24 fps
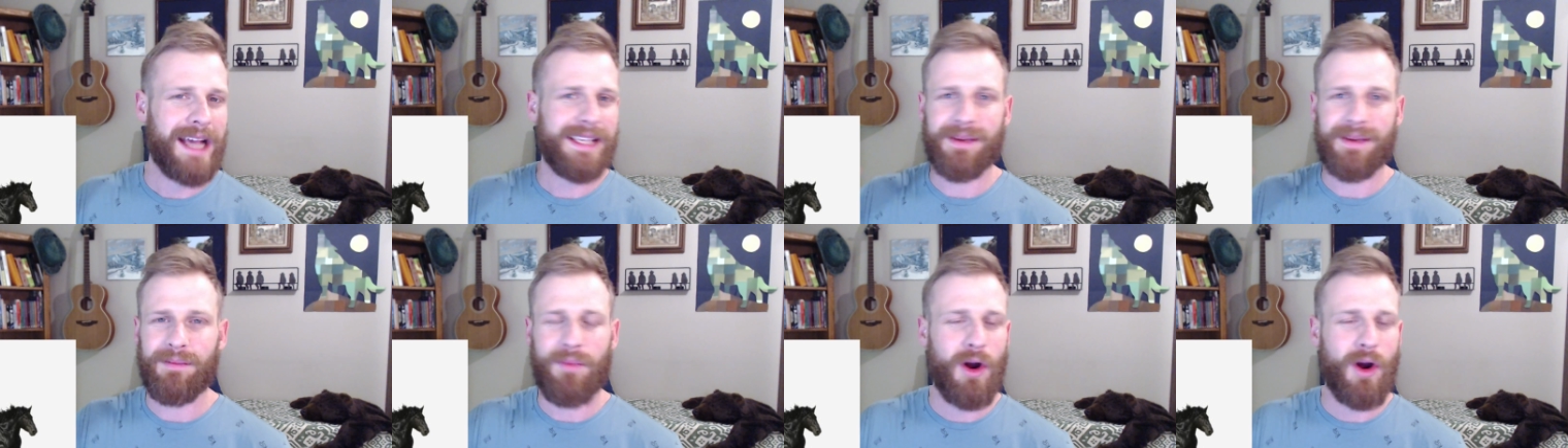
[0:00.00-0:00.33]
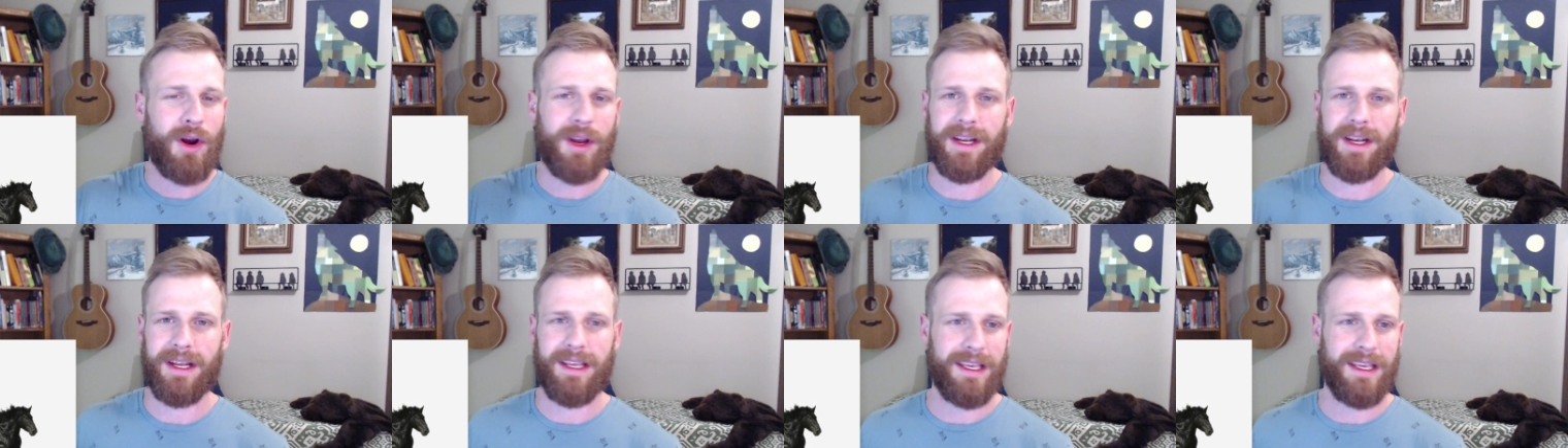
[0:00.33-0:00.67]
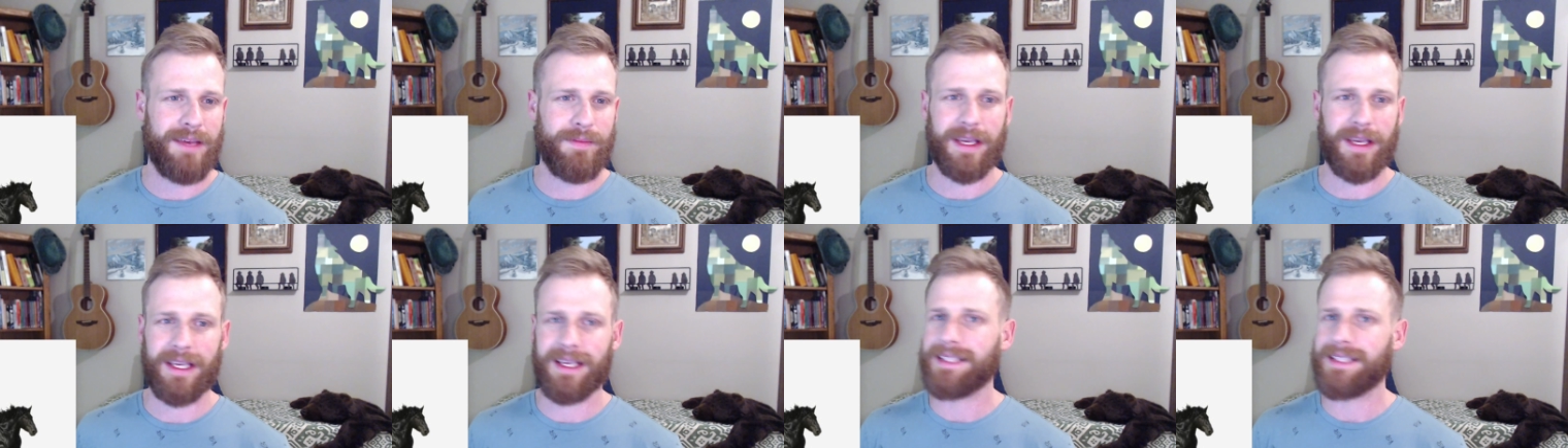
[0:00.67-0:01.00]
as a marketing
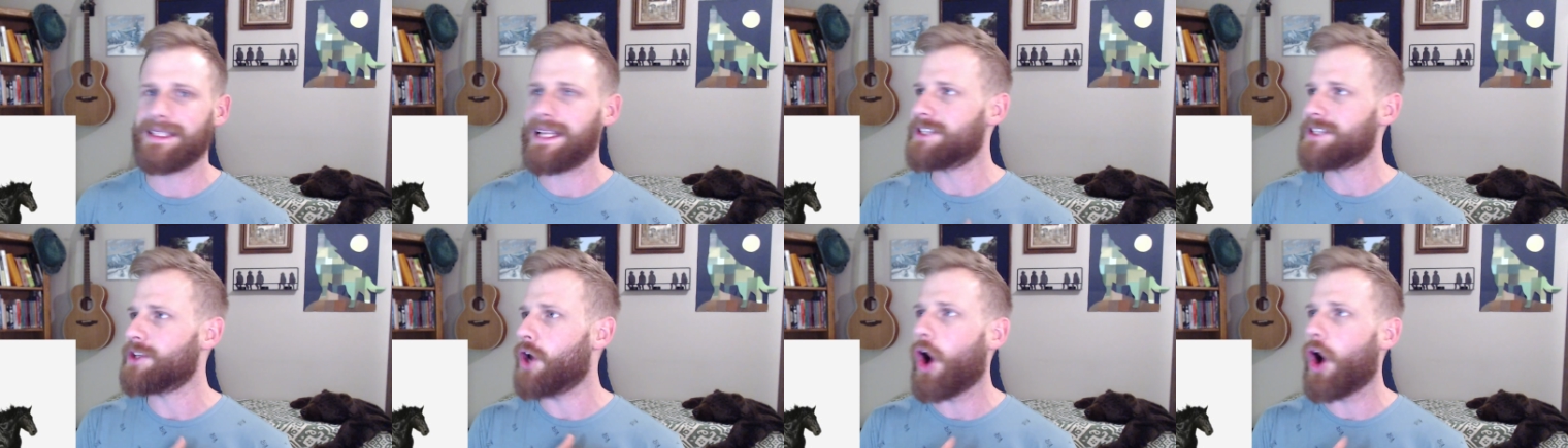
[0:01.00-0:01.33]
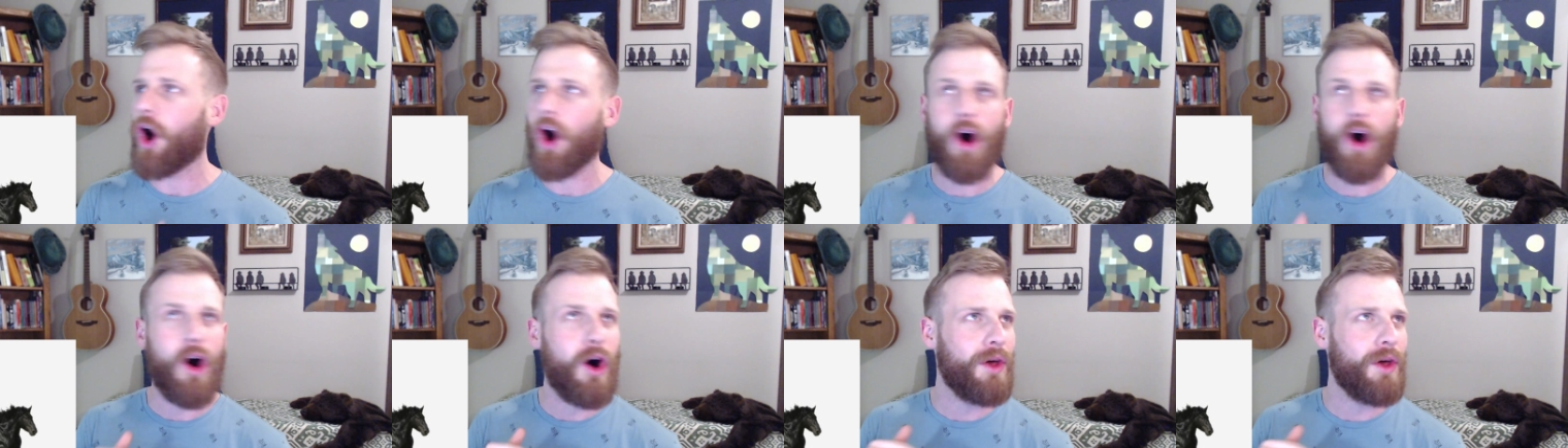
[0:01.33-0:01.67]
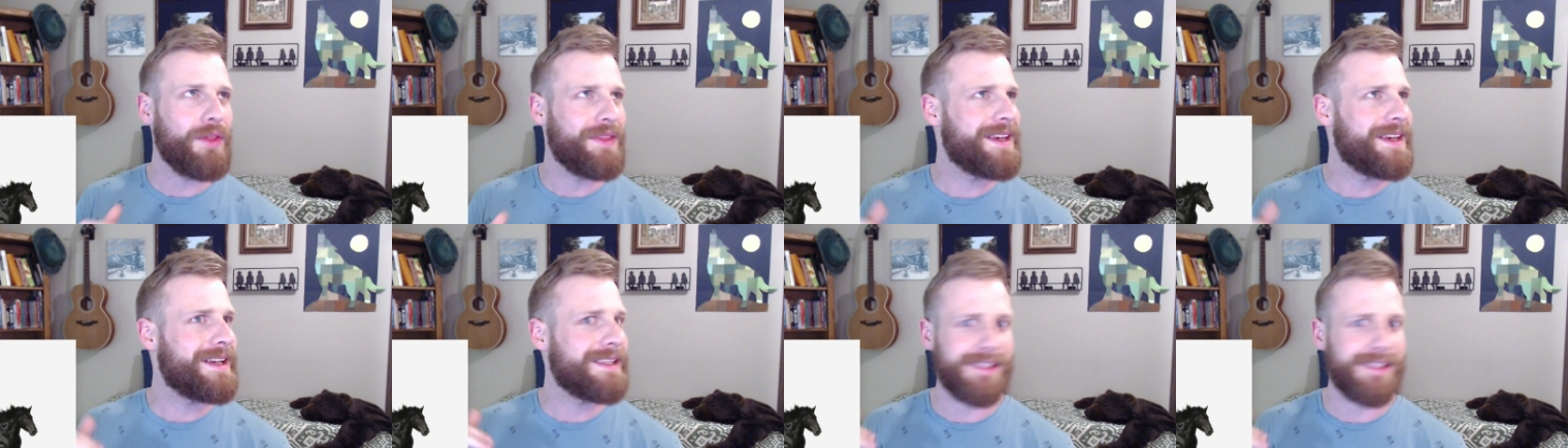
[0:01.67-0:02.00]
gimmick because that's
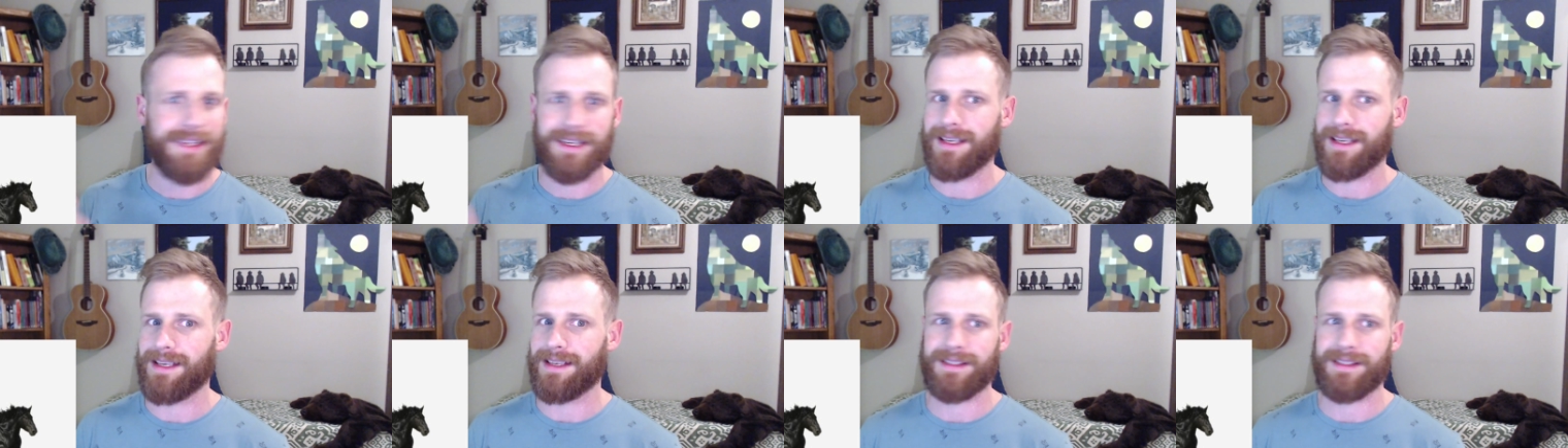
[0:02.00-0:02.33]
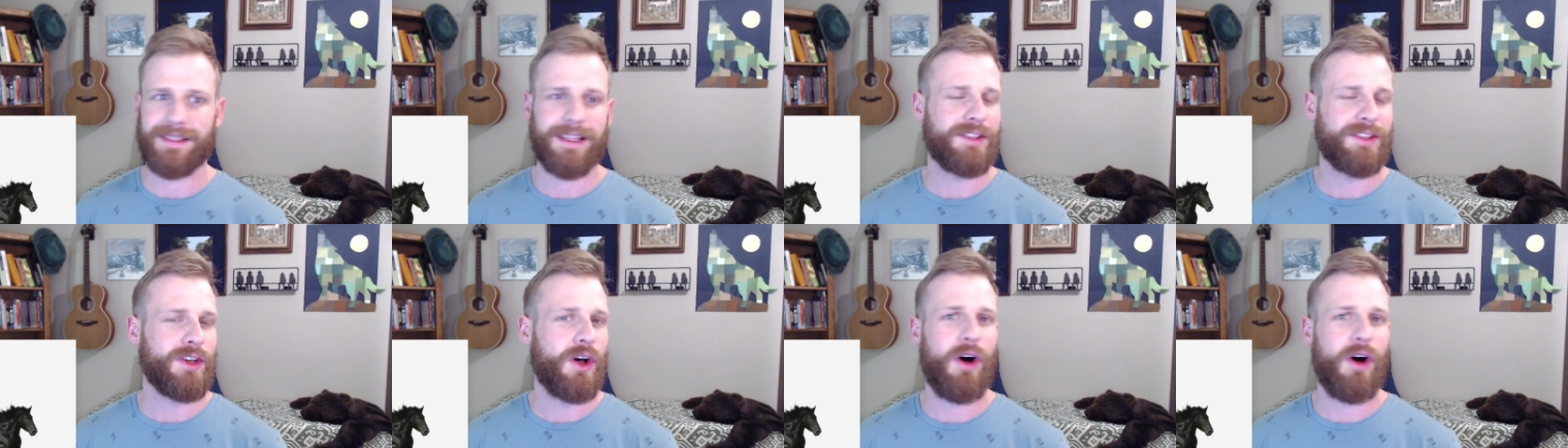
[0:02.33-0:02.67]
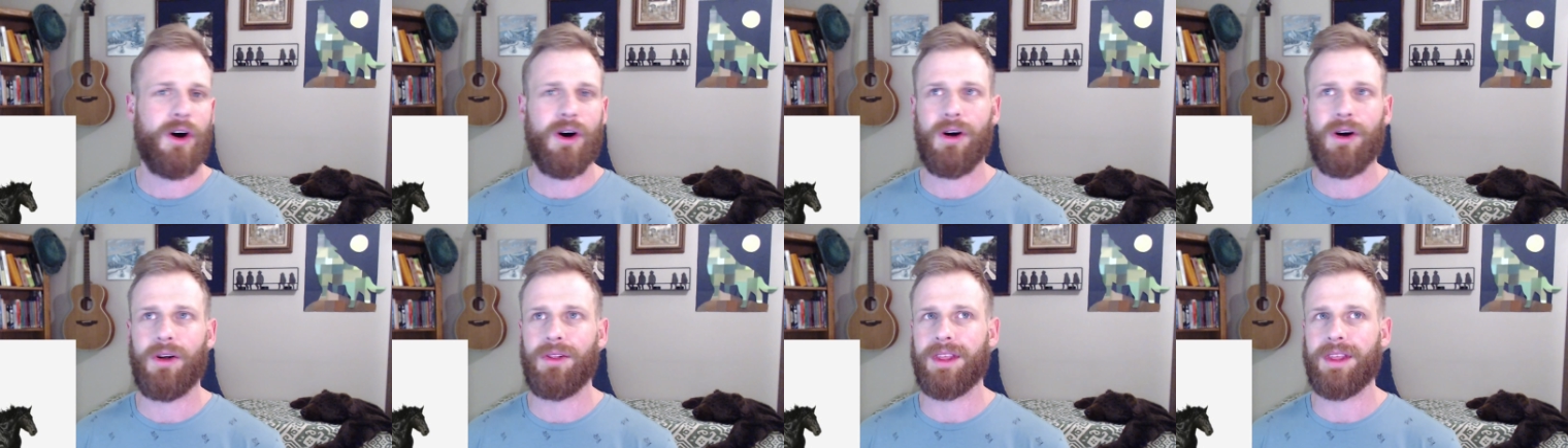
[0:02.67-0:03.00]
all this is that's
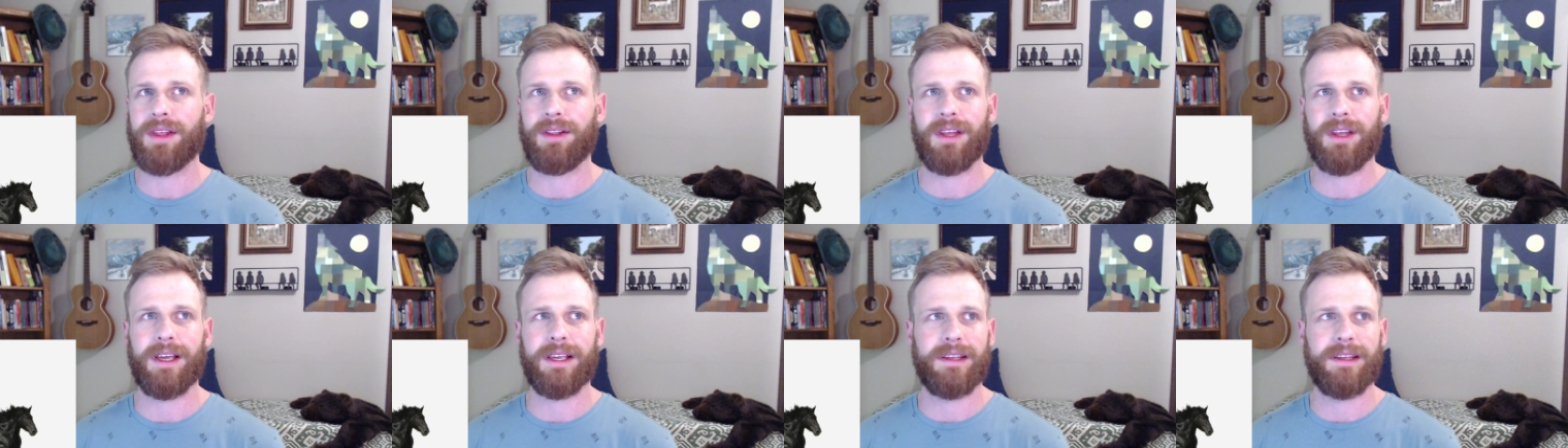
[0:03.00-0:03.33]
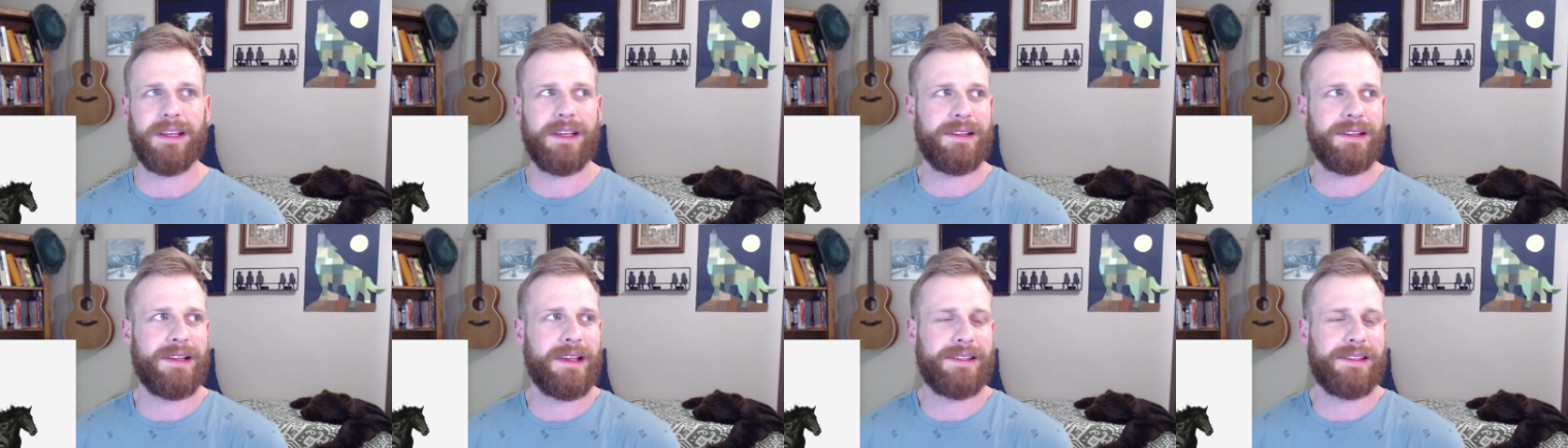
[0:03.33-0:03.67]
all that like it,